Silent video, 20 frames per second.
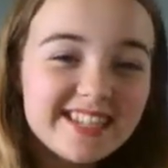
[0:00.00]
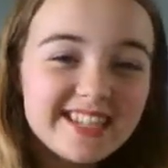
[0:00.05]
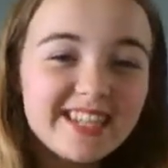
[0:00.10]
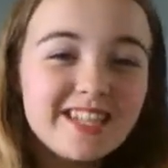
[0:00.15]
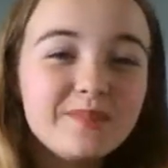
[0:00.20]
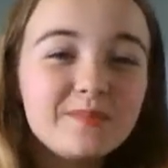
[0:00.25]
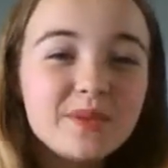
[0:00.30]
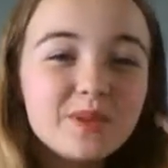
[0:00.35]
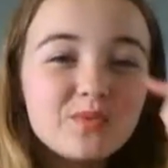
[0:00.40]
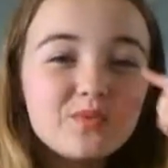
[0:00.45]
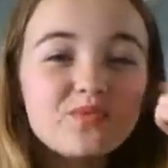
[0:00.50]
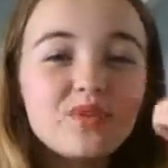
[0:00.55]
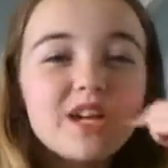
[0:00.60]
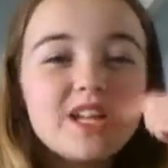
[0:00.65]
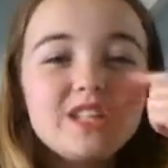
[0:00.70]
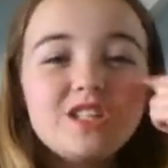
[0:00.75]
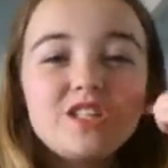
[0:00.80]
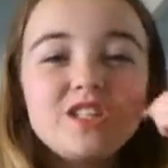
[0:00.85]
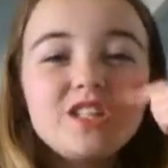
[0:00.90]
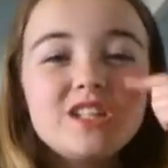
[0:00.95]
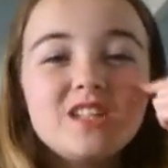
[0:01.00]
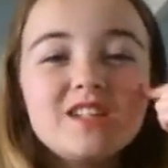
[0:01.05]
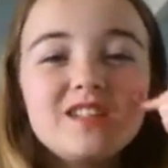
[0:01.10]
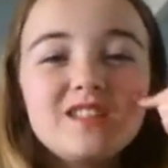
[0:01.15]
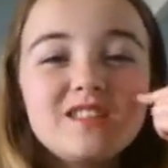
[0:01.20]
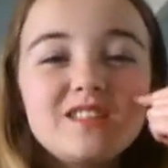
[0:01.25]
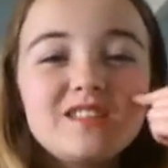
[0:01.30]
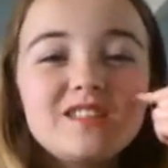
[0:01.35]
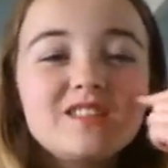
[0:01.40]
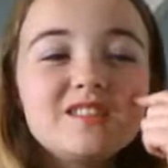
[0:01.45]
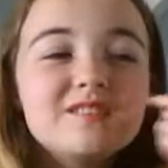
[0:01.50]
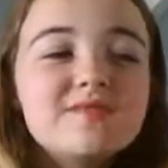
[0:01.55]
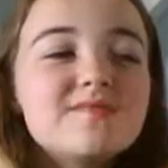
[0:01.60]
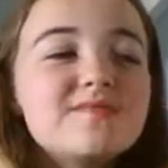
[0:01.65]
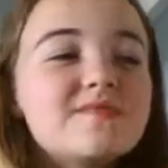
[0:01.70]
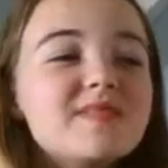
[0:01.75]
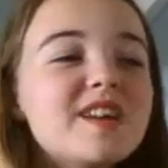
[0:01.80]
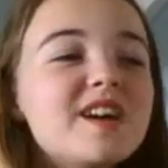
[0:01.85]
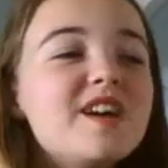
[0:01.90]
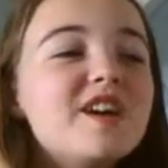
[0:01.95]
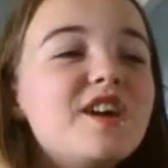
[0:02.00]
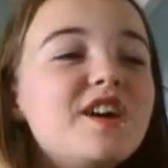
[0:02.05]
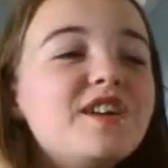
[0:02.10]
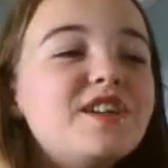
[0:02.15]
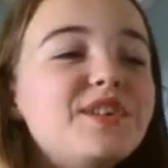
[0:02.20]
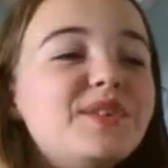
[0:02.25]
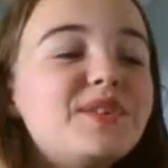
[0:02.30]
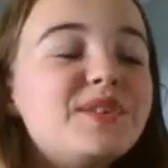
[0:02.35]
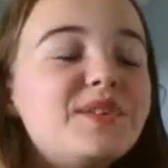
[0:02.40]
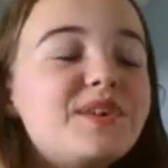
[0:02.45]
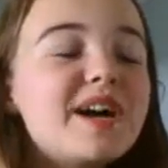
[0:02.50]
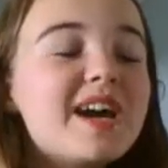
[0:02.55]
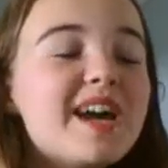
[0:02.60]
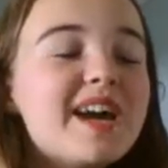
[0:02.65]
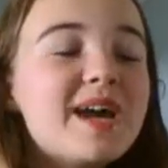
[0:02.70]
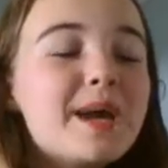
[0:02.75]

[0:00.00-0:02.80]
like big red cheeks. I